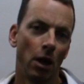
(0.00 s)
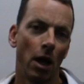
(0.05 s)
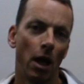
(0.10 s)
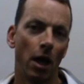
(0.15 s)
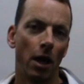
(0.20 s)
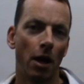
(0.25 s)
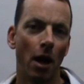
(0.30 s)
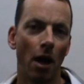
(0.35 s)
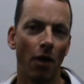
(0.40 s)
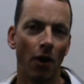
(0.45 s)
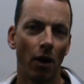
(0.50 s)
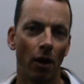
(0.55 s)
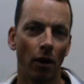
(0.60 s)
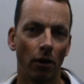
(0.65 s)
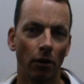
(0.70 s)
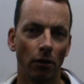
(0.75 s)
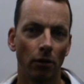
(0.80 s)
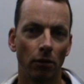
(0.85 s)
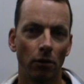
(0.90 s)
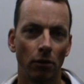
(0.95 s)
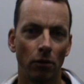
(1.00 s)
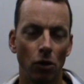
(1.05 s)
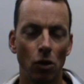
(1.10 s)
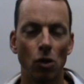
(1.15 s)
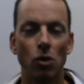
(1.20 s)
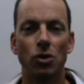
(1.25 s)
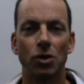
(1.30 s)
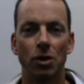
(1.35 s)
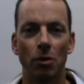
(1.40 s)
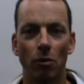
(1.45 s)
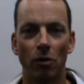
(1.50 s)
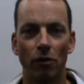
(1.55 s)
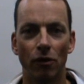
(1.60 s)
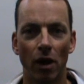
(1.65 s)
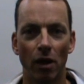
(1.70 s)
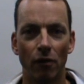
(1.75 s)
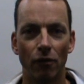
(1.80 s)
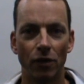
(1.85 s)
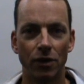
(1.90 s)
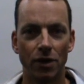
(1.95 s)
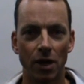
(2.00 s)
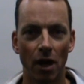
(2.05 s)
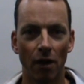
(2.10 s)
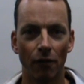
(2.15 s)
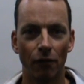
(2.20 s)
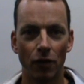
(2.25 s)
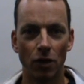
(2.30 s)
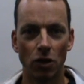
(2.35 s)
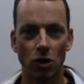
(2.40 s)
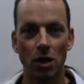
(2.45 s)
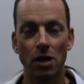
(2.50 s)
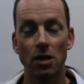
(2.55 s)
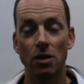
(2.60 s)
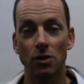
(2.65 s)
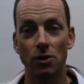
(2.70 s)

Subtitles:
And another use that we've had for Dartfish